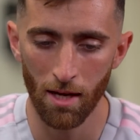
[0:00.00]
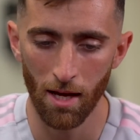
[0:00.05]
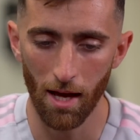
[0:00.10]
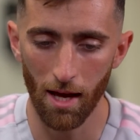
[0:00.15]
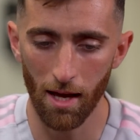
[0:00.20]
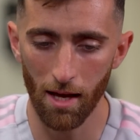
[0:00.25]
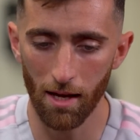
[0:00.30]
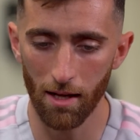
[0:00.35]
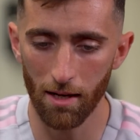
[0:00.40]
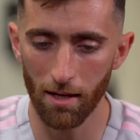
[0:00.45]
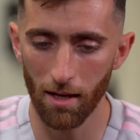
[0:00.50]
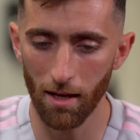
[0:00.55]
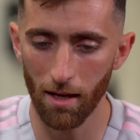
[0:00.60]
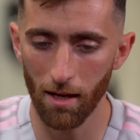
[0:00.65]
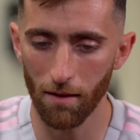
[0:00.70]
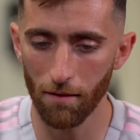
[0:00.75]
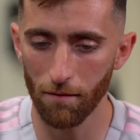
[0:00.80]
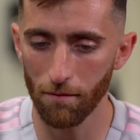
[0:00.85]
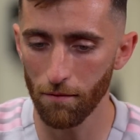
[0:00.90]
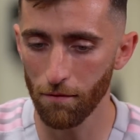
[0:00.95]
And
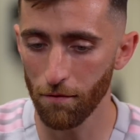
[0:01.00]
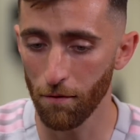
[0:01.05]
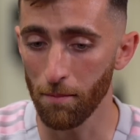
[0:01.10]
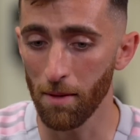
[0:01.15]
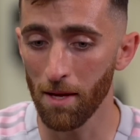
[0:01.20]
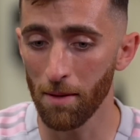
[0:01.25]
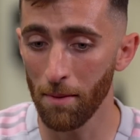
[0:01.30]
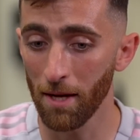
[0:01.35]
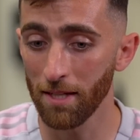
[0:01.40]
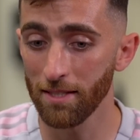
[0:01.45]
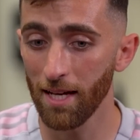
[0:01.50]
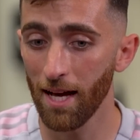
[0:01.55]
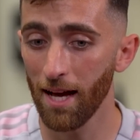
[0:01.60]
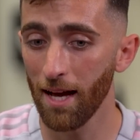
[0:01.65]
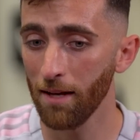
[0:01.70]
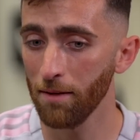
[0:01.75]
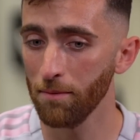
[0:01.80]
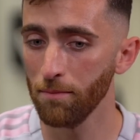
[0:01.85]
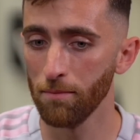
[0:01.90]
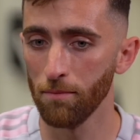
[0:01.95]
for me and my
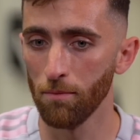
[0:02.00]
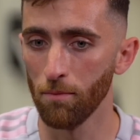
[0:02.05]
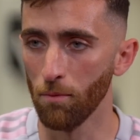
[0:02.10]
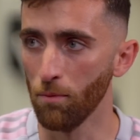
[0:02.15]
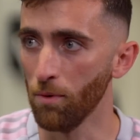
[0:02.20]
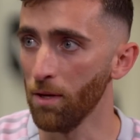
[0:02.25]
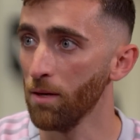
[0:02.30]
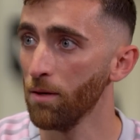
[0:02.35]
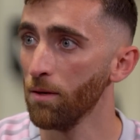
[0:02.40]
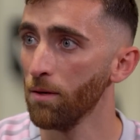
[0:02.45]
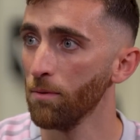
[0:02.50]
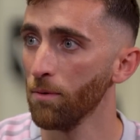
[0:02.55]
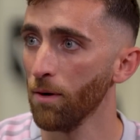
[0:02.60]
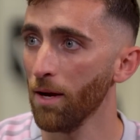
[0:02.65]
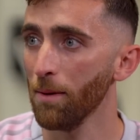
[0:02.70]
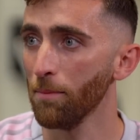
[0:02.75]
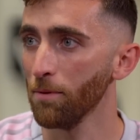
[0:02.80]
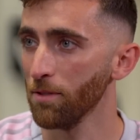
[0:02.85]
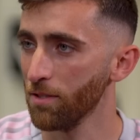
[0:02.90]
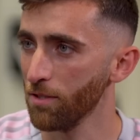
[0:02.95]
dad, we were
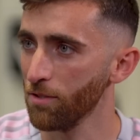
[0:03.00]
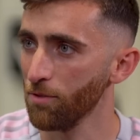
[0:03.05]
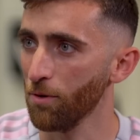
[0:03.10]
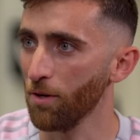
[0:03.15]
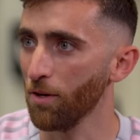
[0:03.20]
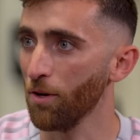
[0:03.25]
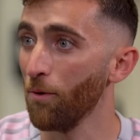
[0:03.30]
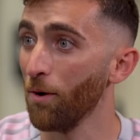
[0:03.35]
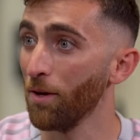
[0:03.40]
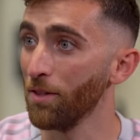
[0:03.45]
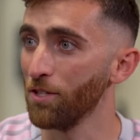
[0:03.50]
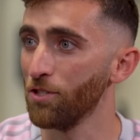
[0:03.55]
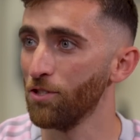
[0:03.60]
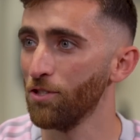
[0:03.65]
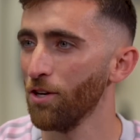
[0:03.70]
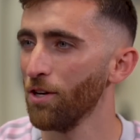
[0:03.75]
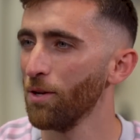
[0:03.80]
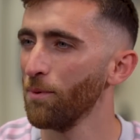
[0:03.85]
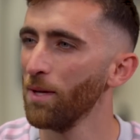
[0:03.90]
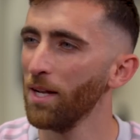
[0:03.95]
able to sort of go on this
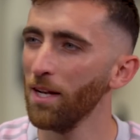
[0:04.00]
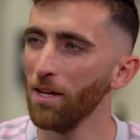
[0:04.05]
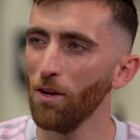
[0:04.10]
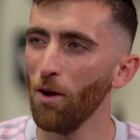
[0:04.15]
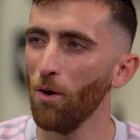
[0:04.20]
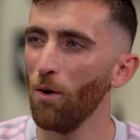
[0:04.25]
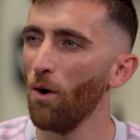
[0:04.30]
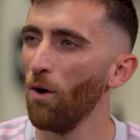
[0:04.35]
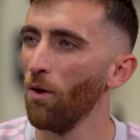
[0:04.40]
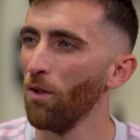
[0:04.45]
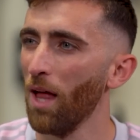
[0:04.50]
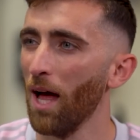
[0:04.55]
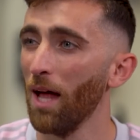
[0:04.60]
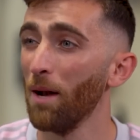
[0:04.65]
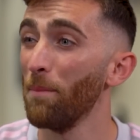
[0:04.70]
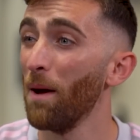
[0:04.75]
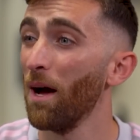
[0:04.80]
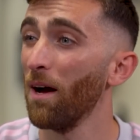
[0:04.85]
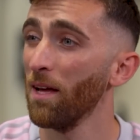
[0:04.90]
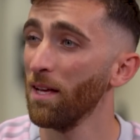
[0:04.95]
journey. We didn't know a whole
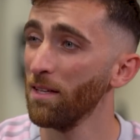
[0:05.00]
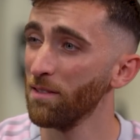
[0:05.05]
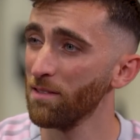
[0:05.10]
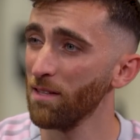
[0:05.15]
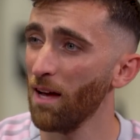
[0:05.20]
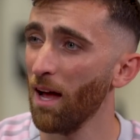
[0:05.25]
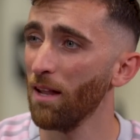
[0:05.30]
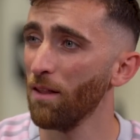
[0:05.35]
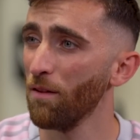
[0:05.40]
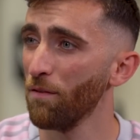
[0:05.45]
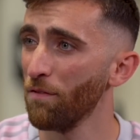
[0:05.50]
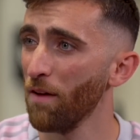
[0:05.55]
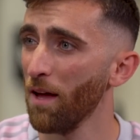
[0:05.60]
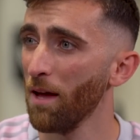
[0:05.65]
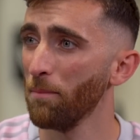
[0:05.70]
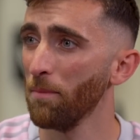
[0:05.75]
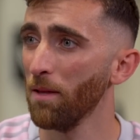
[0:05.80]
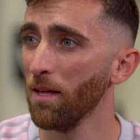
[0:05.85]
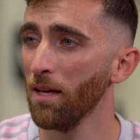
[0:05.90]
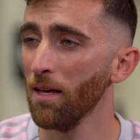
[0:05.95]
lot about his side of the
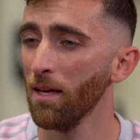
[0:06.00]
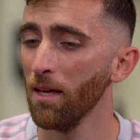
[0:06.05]
family.